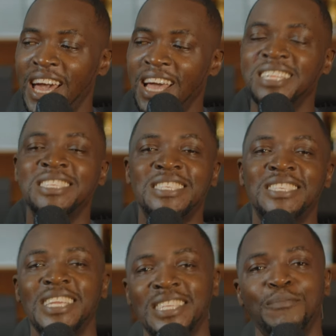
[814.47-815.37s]
and
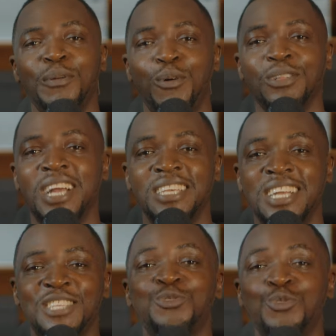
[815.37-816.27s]
set up the podcast
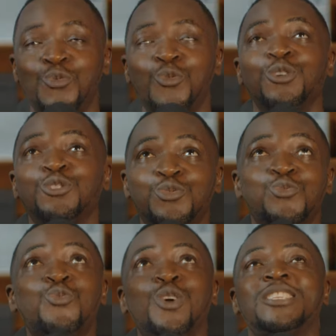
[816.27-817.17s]
that you would want to
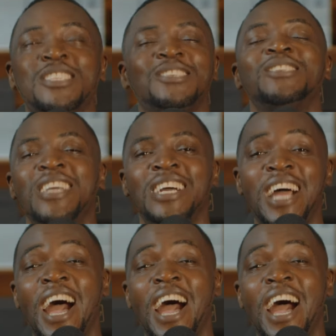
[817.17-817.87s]
watch till the end.